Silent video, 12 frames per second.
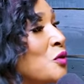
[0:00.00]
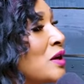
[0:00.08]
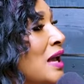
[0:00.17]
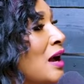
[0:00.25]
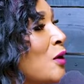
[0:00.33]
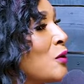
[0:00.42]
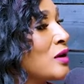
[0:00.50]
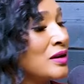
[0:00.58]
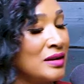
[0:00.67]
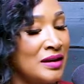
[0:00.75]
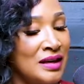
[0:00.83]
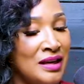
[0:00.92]
an hour,
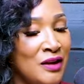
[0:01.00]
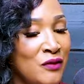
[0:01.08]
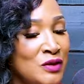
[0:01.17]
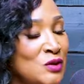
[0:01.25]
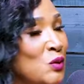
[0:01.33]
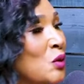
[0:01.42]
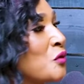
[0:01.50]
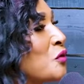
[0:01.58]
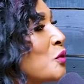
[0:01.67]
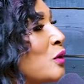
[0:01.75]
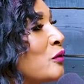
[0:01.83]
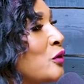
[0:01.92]
if it's grow
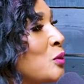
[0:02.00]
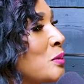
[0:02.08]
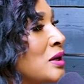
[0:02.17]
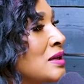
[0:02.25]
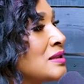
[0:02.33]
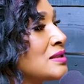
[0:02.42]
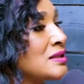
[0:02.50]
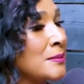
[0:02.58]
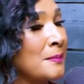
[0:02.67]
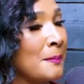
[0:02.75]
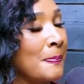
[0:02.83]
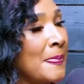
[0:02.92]
for a few months,
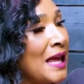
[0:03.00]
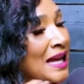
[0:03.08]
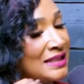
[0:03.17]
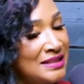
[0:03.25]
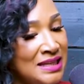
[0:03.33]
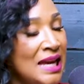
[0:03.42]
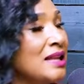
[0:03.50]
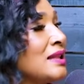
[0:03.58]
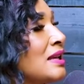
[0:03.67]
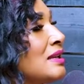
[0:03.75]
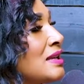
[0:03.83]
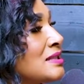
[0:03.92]
I take
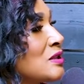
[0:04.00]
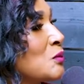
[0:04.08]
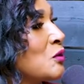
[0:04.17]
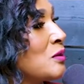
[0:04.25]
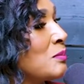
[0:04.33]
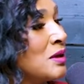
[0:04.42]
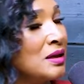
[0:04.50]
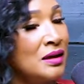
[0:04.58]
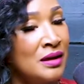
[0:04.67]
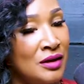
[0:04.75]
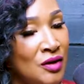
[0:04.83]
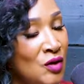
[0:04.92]
that lesson with me
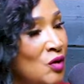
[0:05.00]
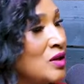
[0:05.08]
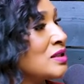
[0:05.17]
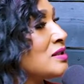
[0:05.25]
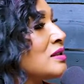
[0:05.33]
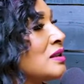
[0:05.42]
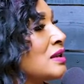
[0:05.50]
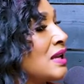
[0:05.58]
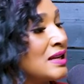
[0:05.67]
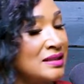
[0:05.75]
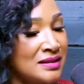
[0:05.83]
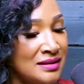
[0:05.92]
on to the
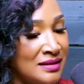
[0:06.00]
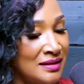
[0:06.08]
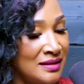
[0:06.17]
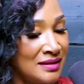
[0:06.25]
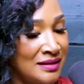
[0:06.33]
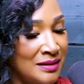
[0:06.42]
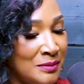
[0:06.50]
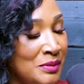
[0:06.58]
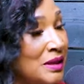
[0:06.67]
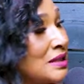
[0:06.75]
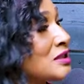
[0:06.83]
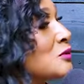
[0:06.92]
next
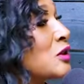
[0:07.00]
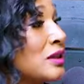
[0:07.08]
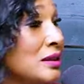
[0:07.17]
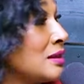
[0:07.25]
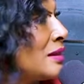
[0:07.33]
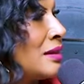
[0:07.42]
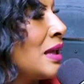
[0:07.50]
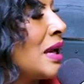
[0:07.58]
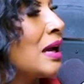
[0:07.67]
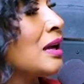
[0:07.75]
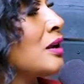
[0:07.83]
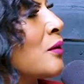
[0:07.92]
place that
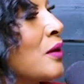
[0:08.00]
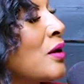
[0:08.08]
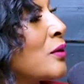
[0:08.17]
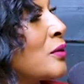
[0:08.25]
I can grow.